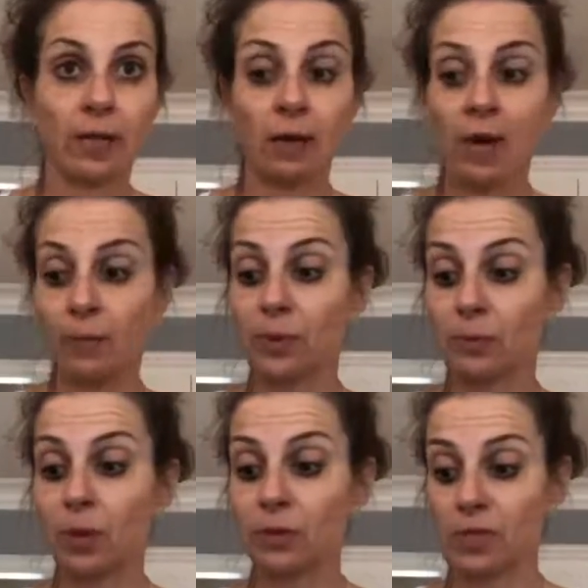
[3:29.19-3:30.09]
Like, I'll
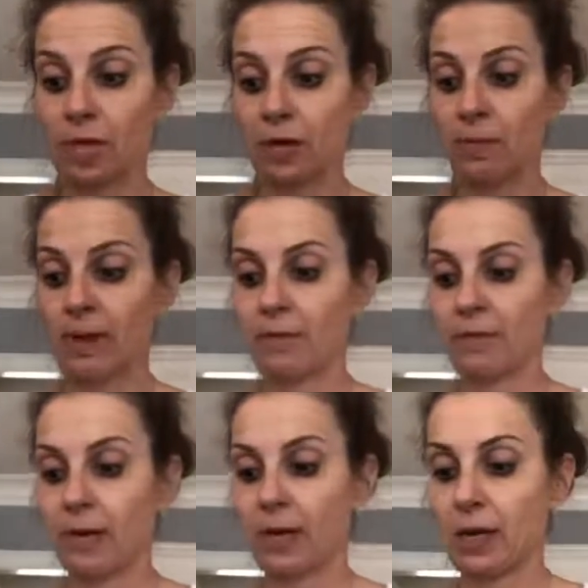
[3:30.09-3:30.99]
post on my
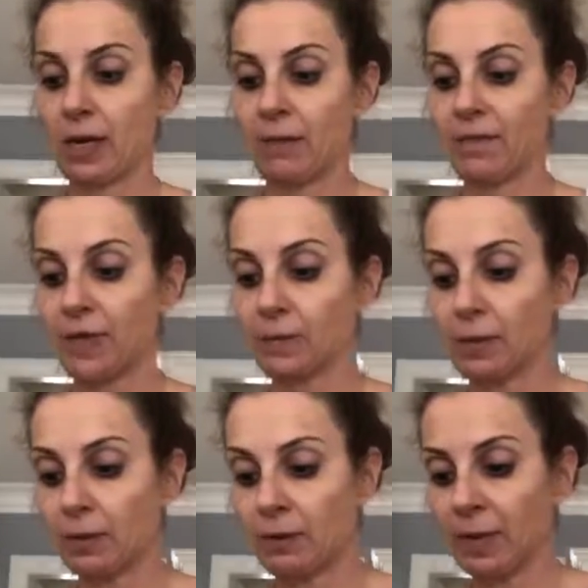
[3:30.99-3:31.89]

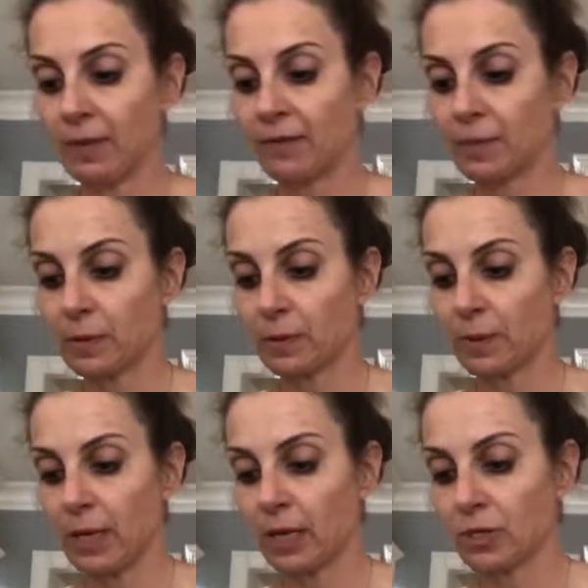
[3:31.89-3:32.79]

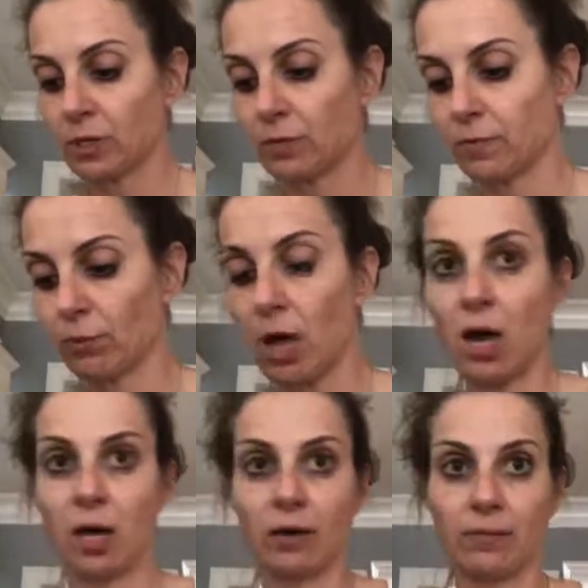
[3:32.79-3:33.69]
Facebook page,
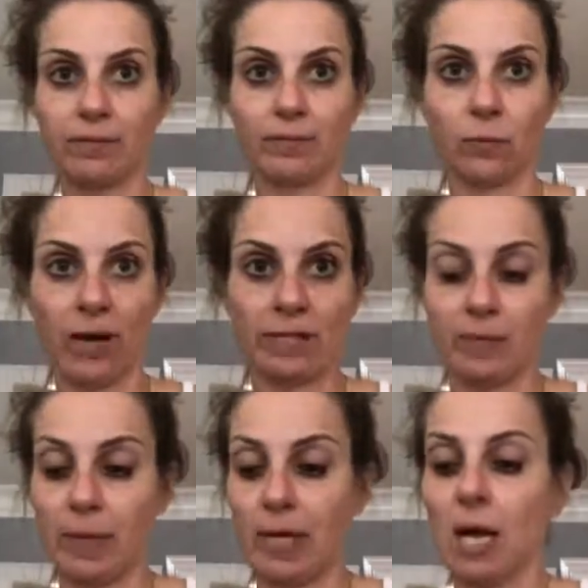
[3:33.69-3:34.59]
blog,
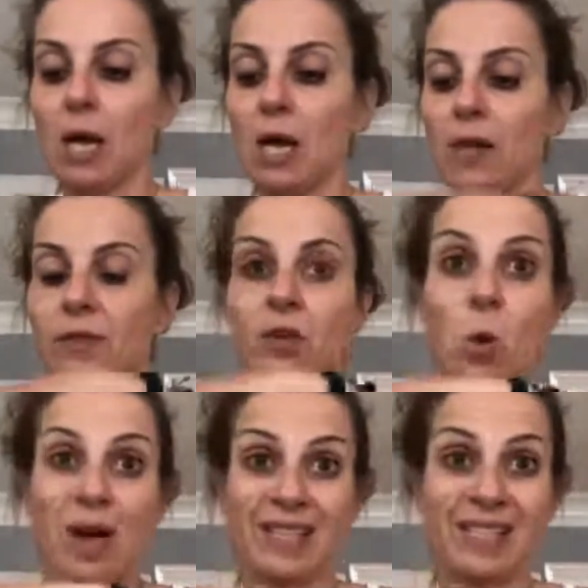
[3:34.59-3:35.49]
recipe, the
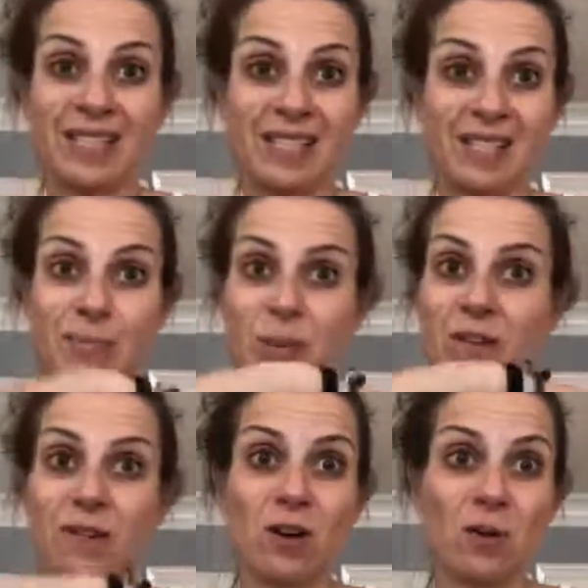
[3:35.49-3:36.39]
quantities,
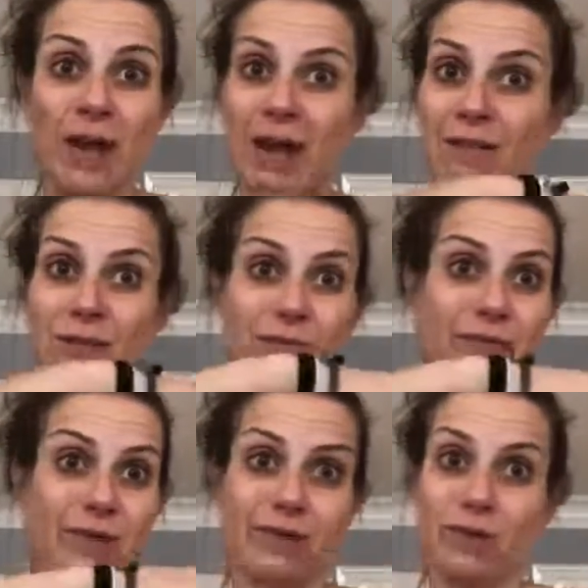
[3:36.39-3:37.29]
but if you don't have
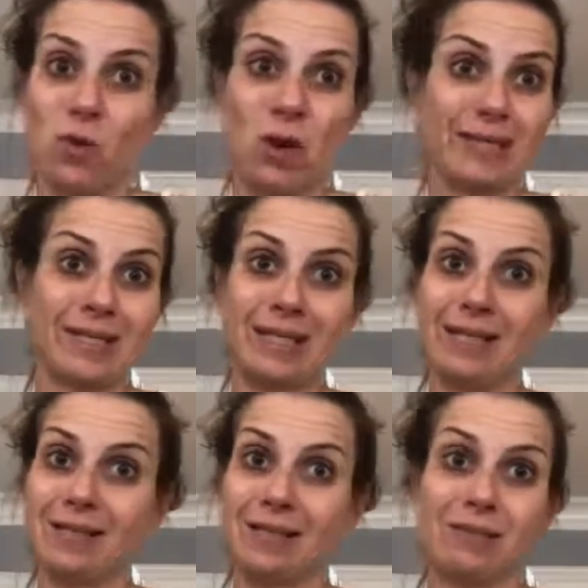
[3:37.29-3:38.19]
the
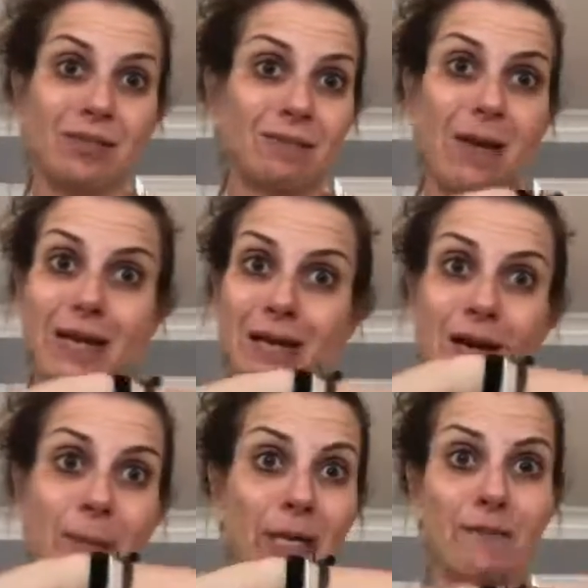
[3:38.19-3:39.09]
quantities, just make it
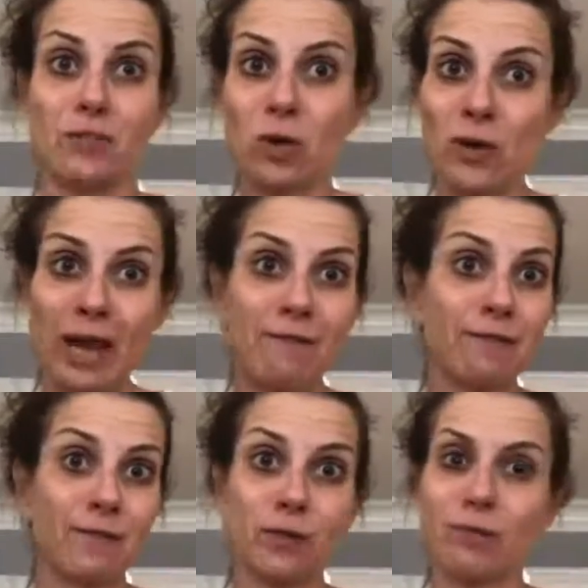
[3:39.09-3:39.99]
up. Like, if you don't
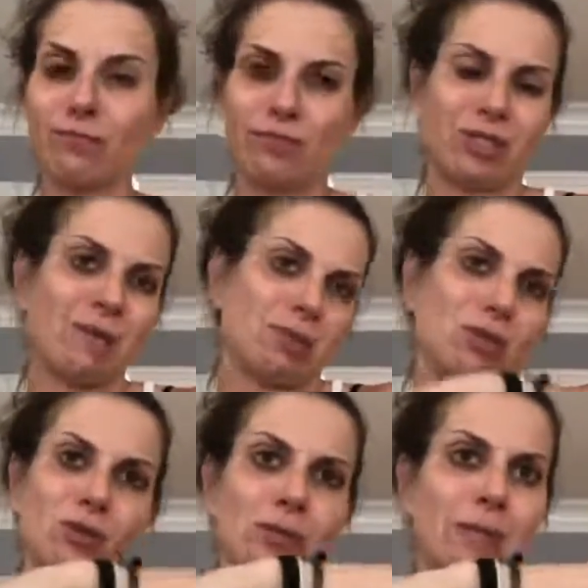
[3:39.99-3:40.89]
have the fruit,
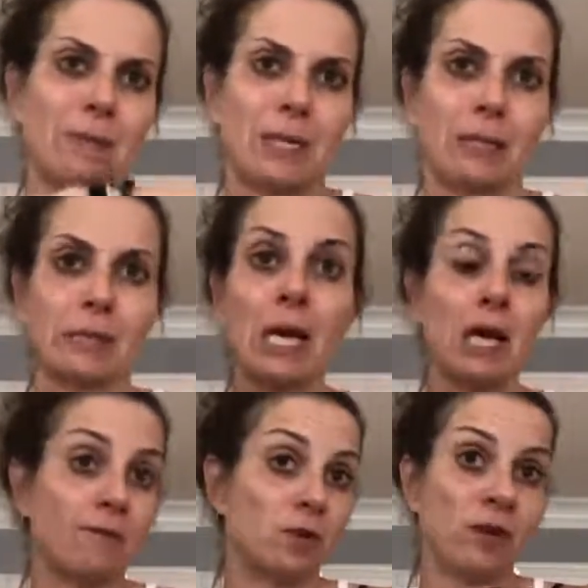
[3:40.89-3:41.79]
substitute it with something else.
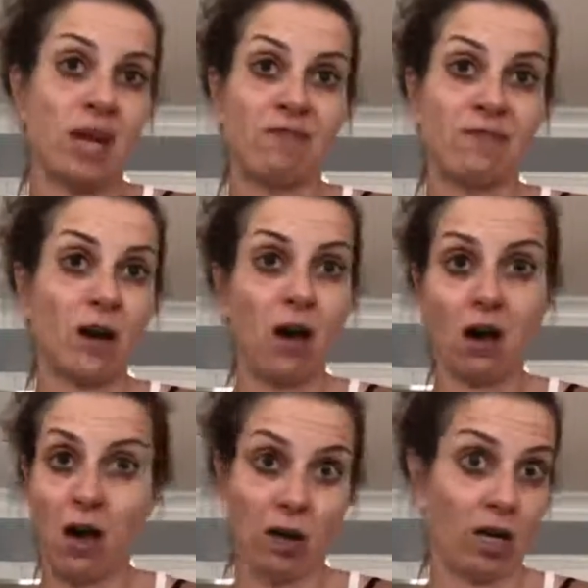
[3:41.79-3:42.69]
If you don't have
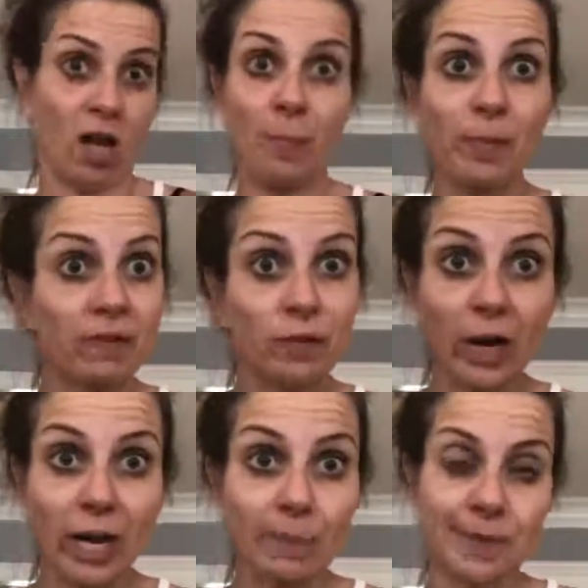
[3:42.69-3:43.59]
a cup of
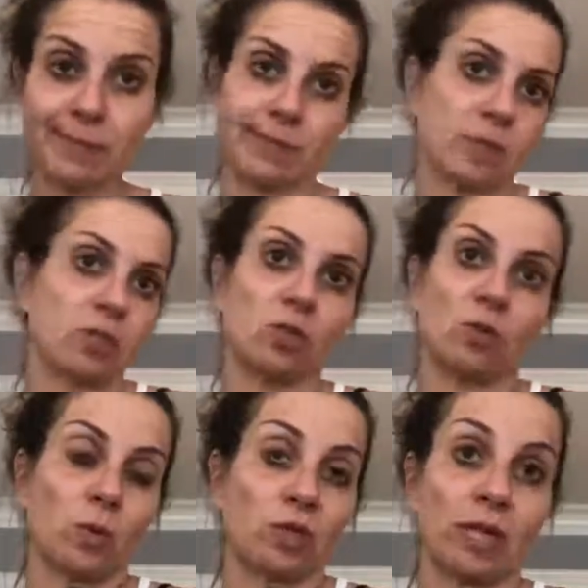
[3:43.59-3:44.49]
grapes, just do
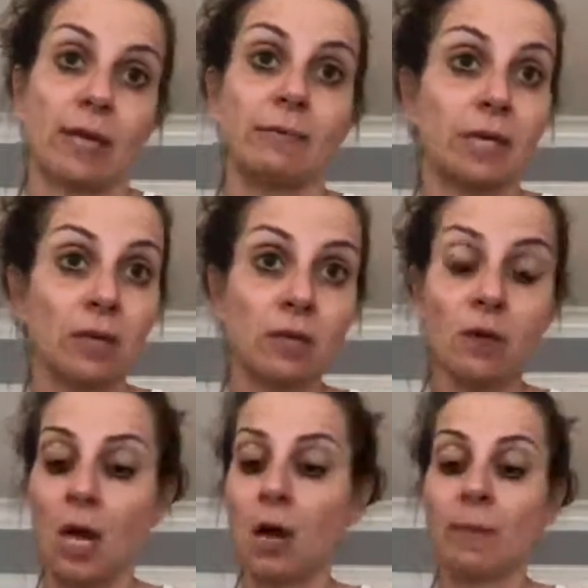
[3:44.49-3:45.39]
with what you got. I'm telling
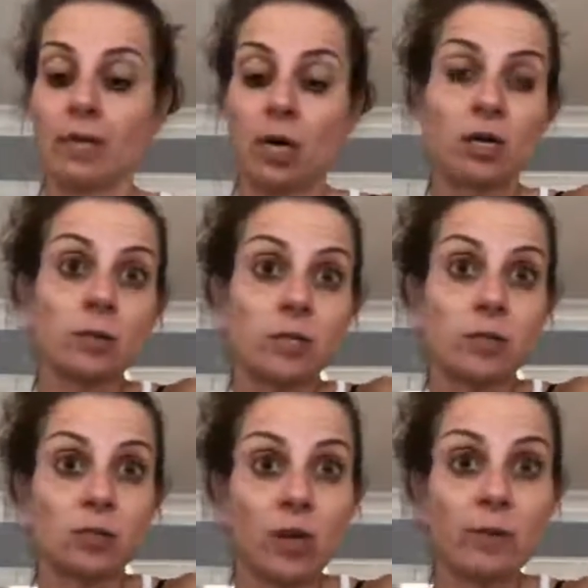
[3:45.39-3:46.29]
you, my daughter went
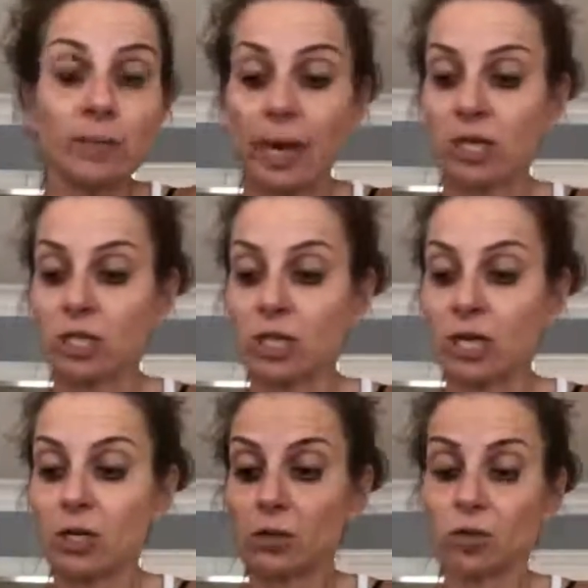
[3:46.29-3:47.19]
to the strawberry patch
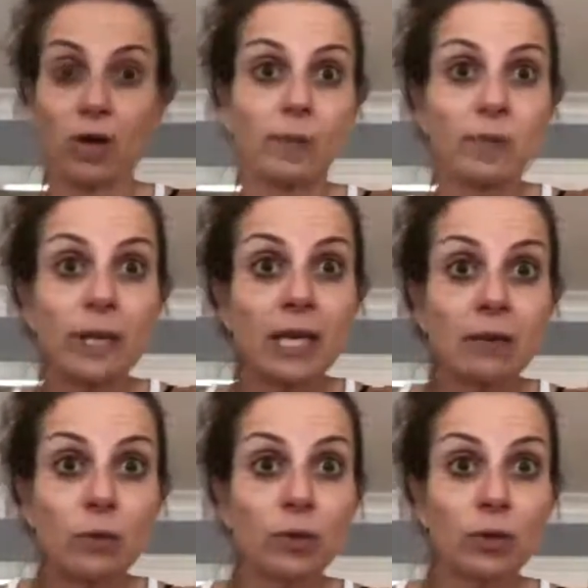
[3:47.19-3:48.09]
today to go strawberry
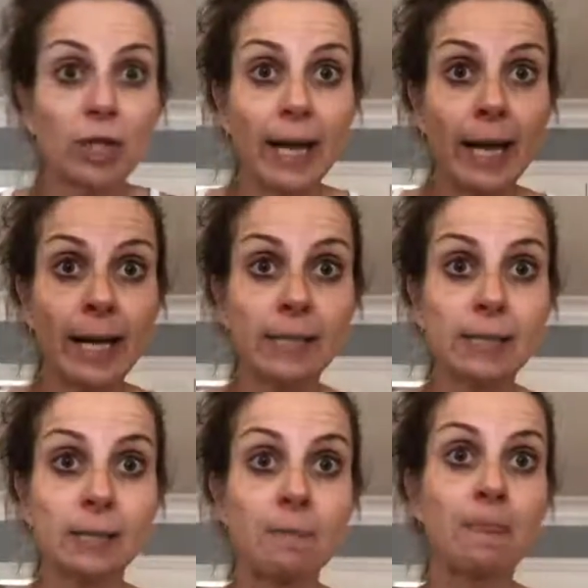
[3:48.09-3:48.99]
picking with her
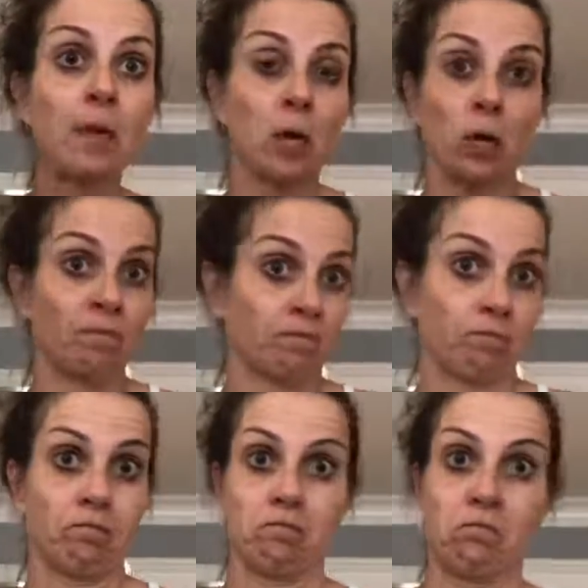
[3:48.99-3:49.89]
class.
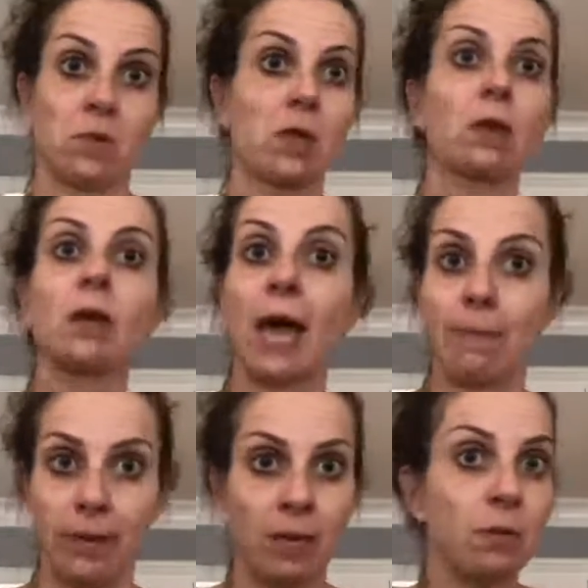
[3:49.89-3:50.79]

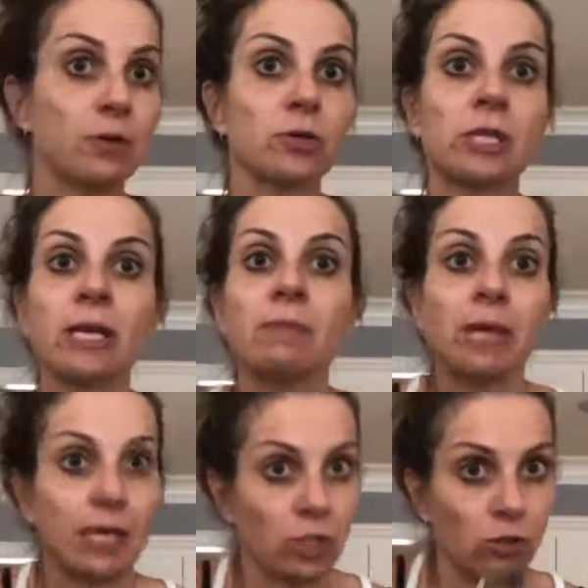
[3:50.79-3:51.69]
Happy Mother's Day to
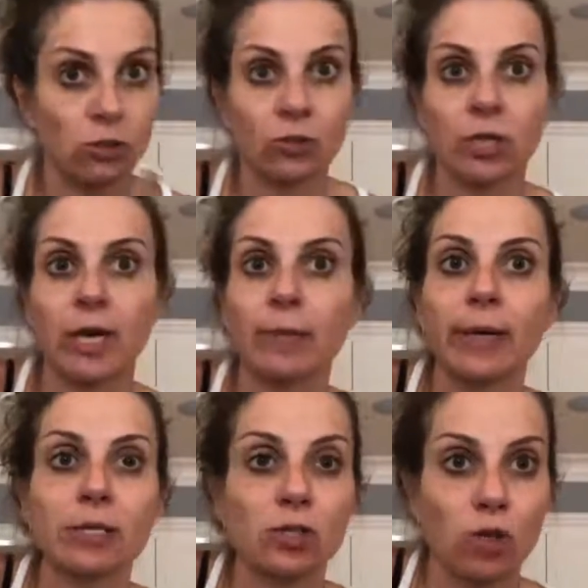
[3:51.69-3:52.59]
me. I just used her entire
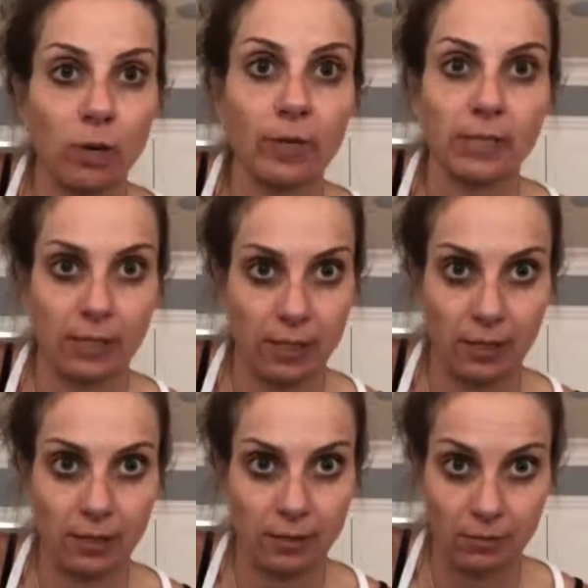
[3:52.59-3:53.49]
pint of strawberries in
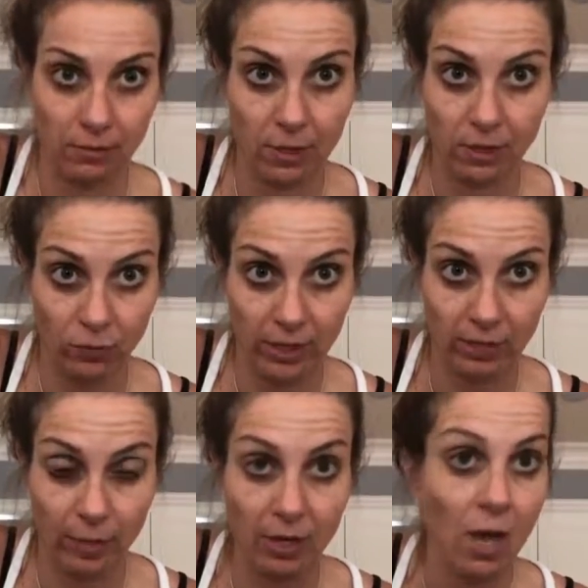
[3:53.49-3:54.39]
this
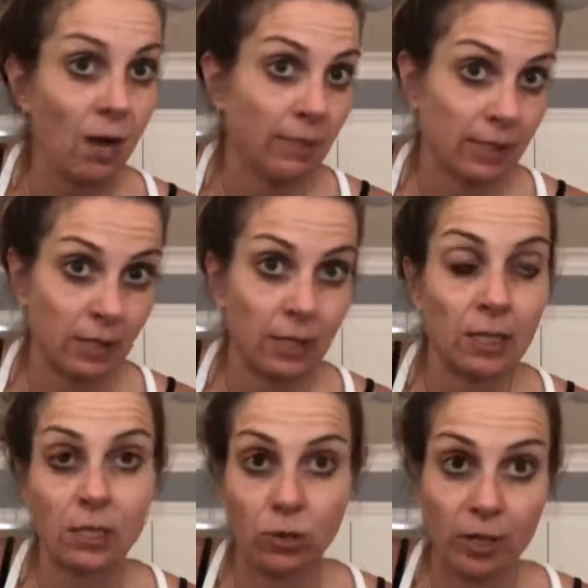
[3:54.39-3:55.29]
recipe. My
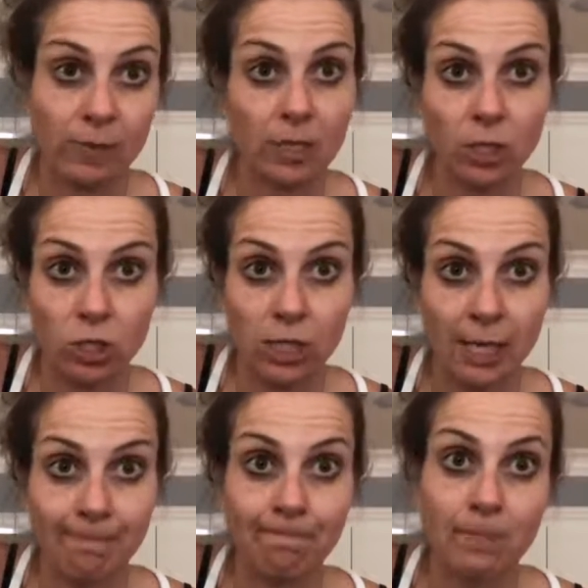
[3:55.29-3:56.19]
son, he eats grapes at
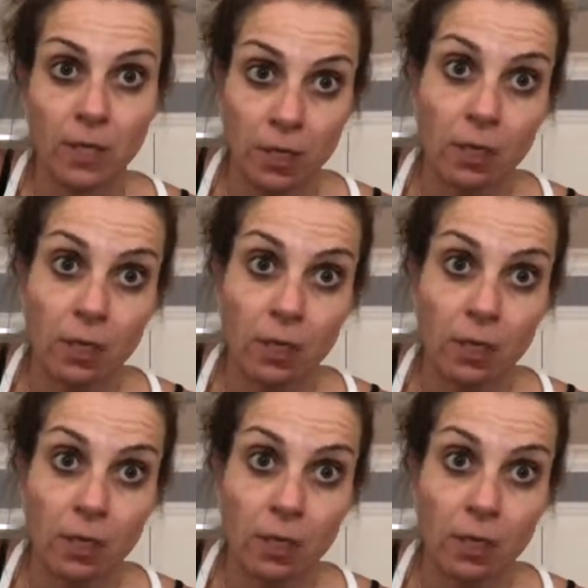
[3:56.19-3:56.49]
lunchtime.